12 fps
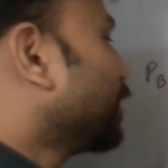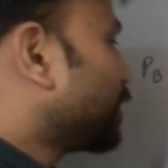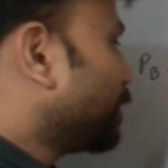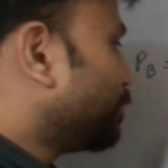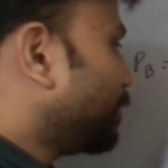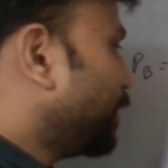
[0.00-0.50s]
is
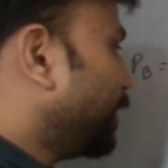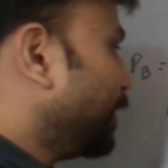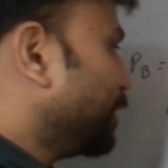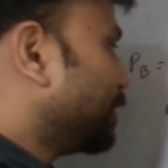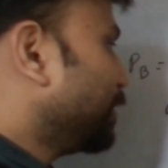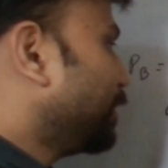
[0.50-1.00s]
simply
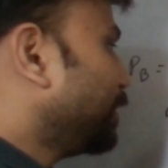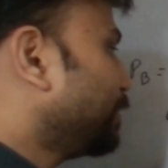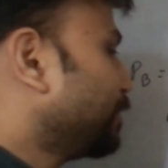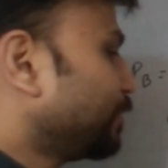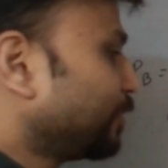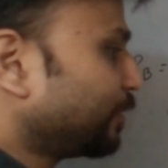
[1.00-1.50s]
density
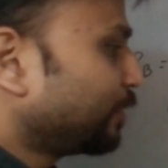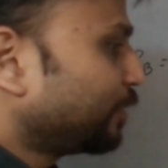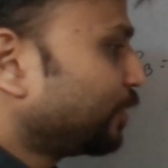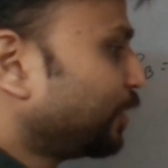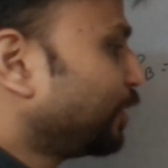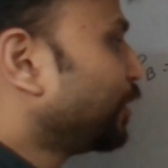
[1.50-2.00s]

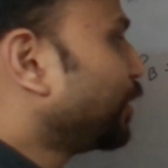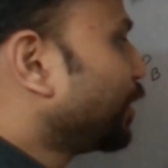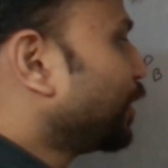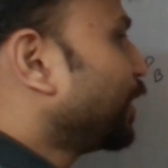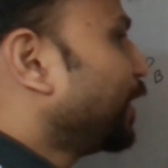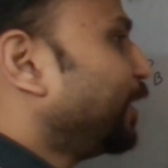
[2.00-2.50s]

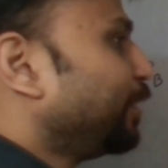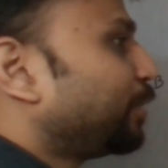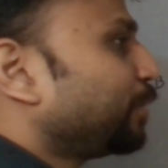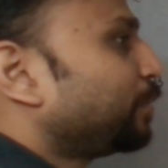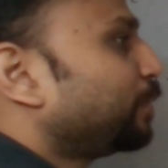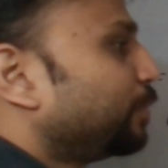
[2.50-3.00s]

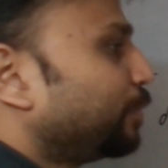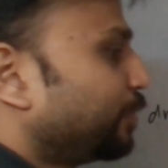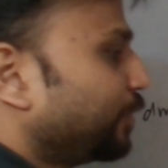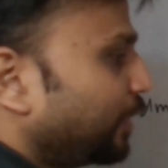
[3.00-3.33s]
into,